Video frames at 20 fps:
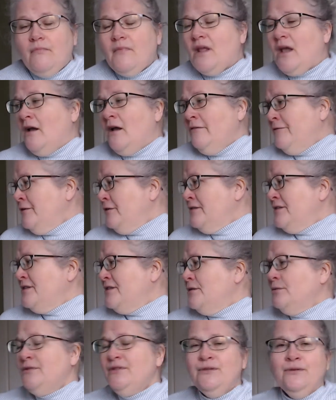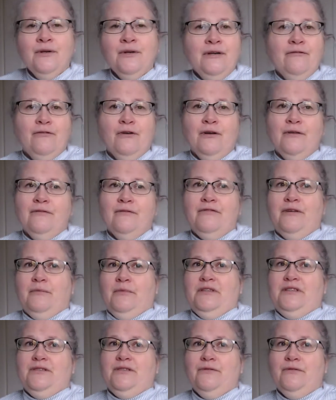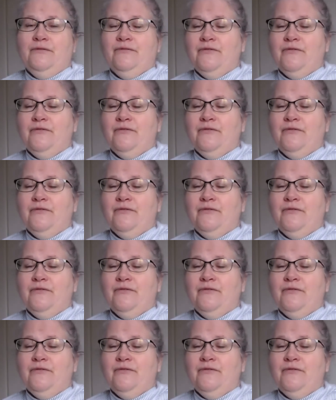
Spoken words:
I feel so sorry for all the families who have